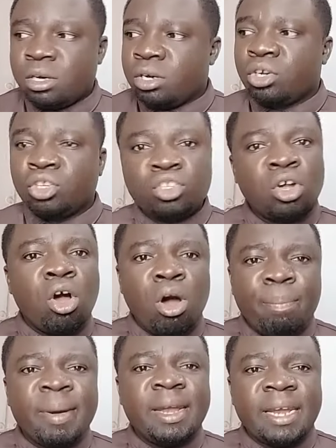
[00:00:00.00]
show
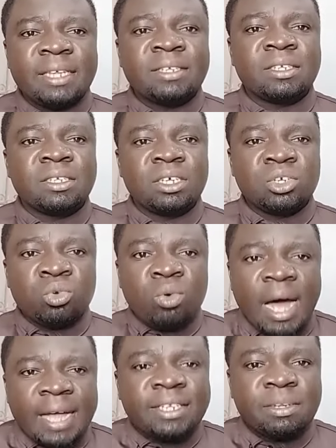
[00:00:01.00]
openness to
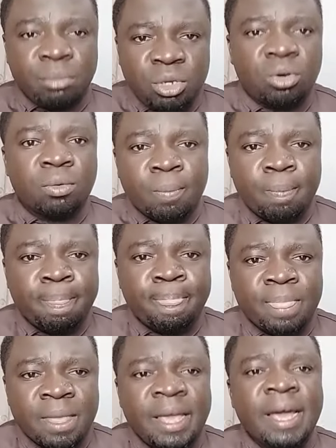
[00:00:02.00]
Azimio,
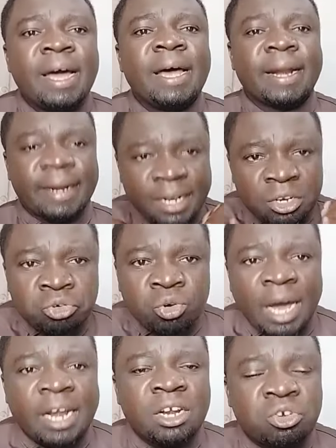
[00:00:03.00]
ready
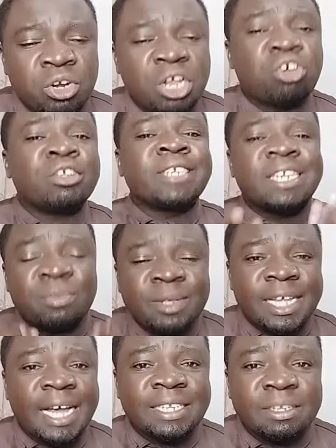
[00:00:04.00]
to negotiate
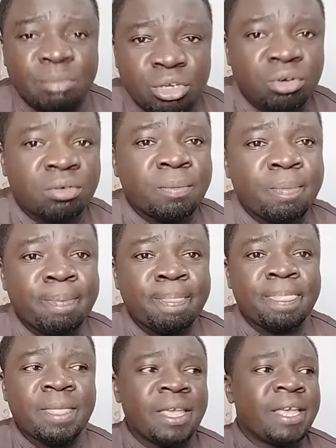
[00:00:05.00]
with Azimio,
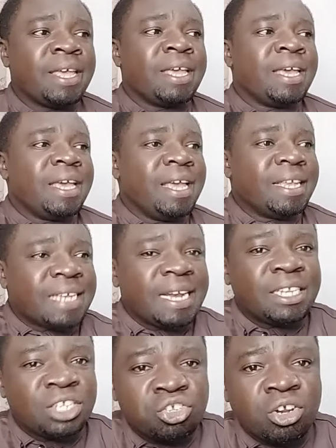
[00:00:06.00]
is a
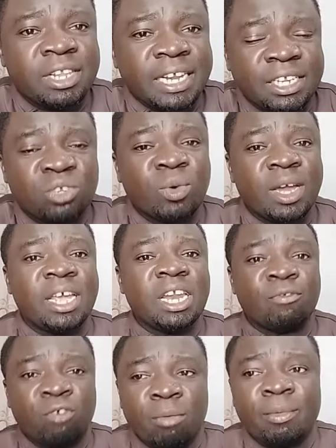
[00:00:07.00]
decision that is well
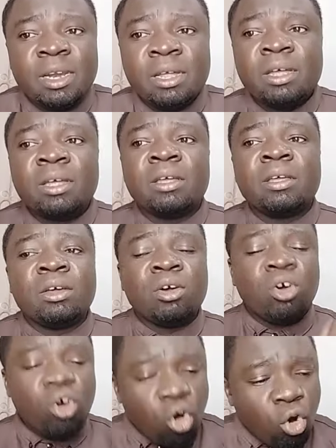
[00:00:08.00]
informed
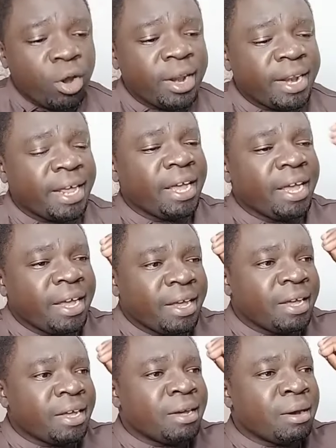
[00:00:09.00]
on
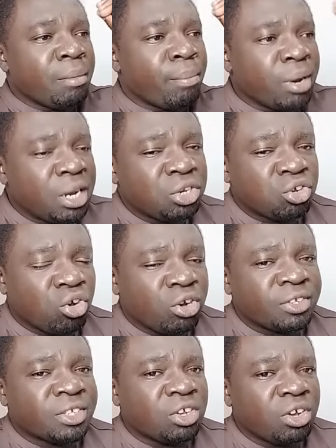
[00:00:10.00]
political
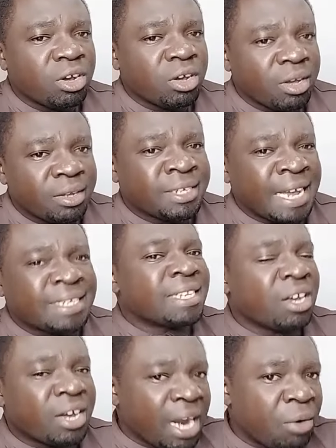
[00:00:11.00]
just as a
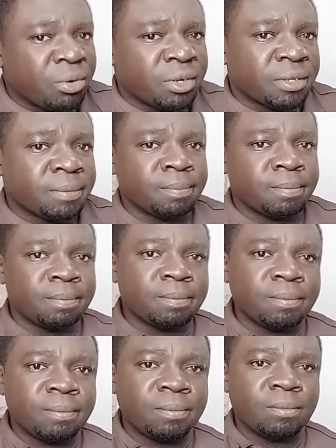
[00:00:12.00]
ground
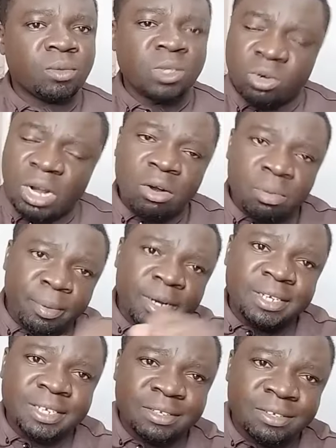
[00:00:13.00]

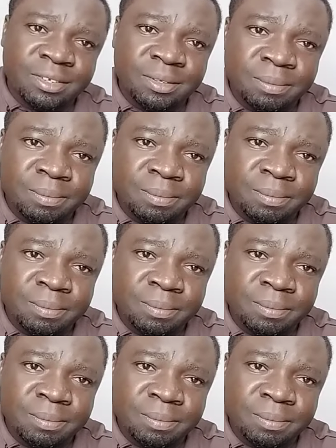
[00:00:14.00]
politics.